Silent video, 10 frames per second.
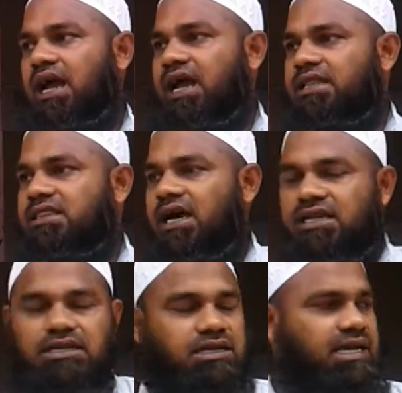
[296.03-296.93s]
And
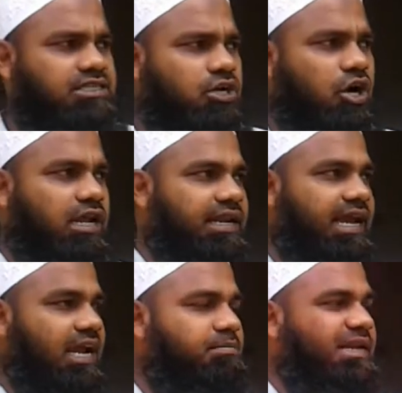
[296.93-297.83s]
the national
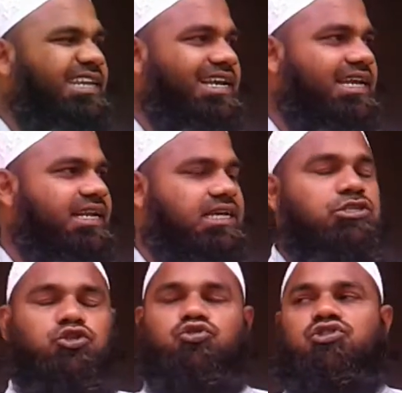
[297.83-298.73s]
holiday had been declared
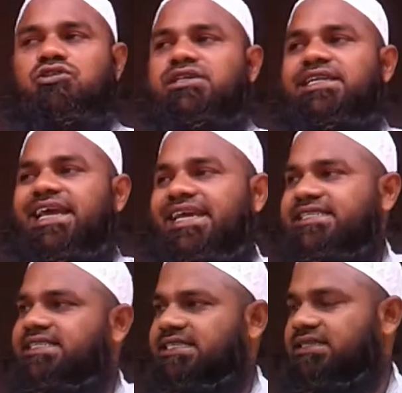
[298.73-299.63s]
in
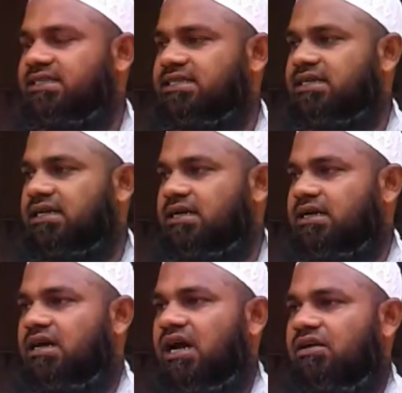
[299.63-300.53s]
2008.
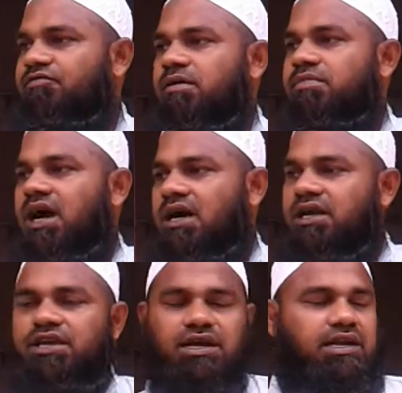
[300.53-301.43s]
And from
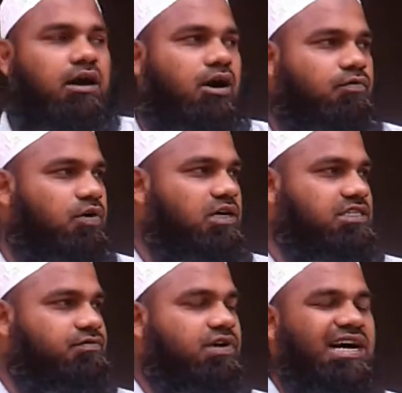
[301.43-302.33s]
that year
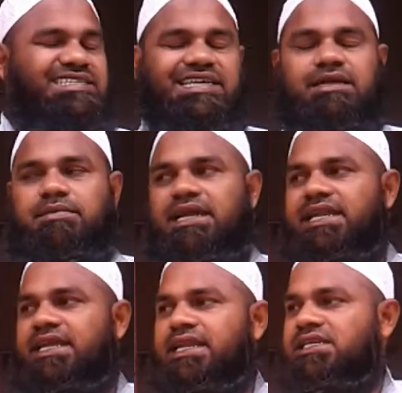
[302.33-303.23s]
onwards, we are
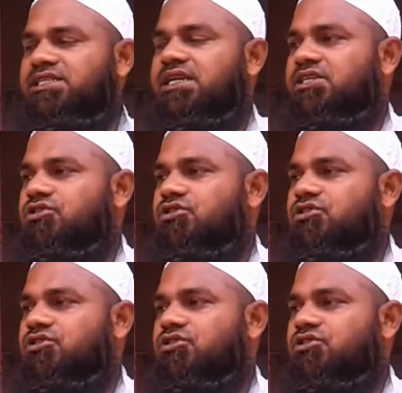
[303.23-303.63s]
celebrating National